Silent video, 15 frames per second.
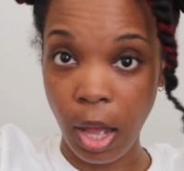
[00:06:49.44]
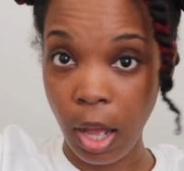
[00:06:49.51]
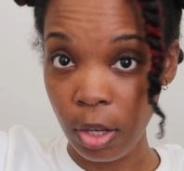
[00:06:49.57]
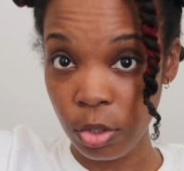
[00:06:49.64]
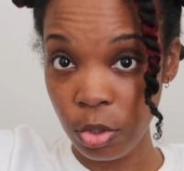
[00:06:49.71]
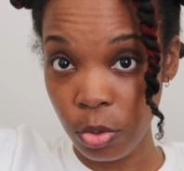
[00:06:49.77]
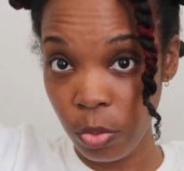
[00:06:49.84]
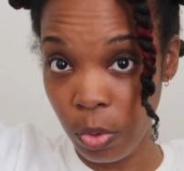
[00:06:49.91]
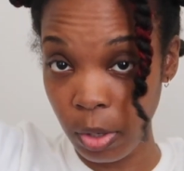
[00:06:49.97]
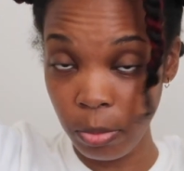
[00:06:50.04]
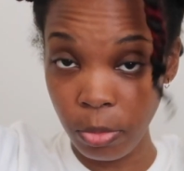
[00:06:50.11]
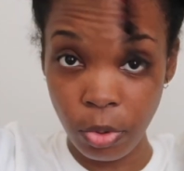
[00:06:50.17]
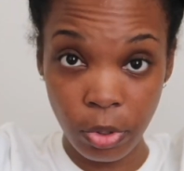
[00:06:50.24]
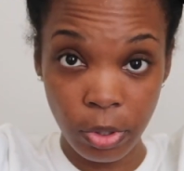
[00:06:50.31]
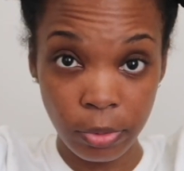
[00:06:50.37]
I'll do
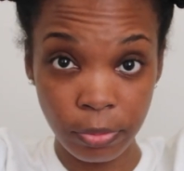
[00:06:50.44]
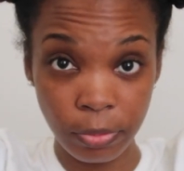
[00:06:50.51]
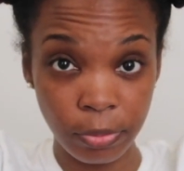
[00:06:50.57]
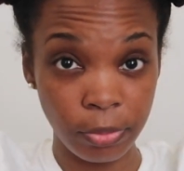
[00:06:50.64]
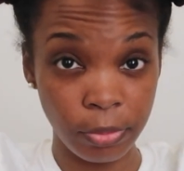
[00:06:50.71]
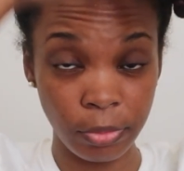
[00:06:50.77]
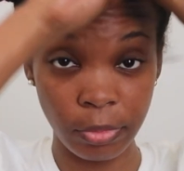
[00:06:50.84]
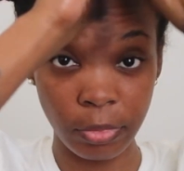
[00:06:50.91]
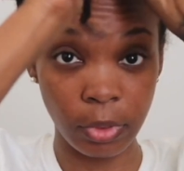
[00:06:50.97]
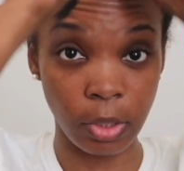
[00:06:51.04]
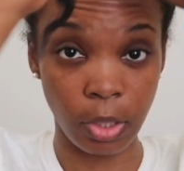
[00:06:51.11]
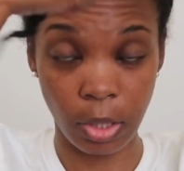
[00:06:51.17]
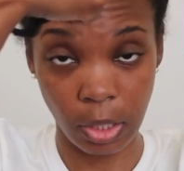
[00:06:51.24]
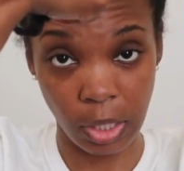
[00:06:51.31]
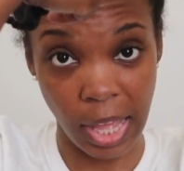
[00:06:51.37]
one more,
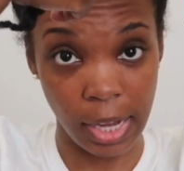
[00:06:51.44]
the